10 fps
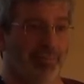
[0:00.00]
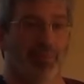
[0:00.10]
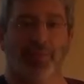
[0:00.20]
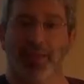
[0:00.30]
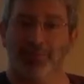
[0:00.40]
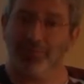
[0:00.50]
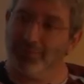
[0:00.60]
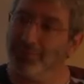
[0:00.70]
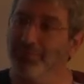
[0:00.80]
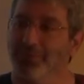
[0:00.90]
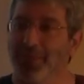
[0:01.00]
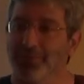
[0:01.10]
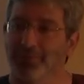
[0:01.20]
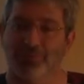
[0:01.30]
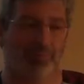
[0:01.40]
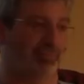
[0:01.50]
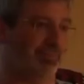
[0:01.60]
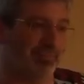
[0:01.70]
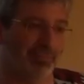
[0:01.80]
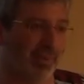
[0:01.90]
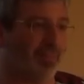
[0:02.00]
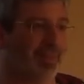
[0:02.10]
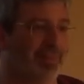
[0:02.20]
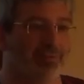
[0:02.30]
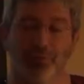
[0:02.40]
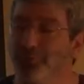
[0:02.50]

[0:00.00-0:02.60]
But that's something that's